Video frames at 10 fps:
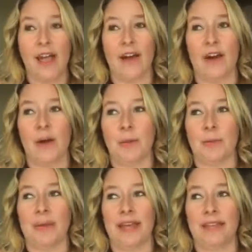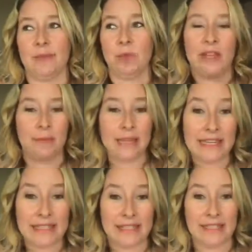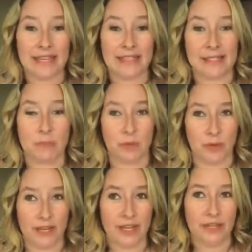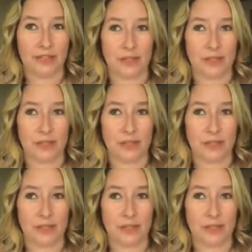And what that means is that it's bringing,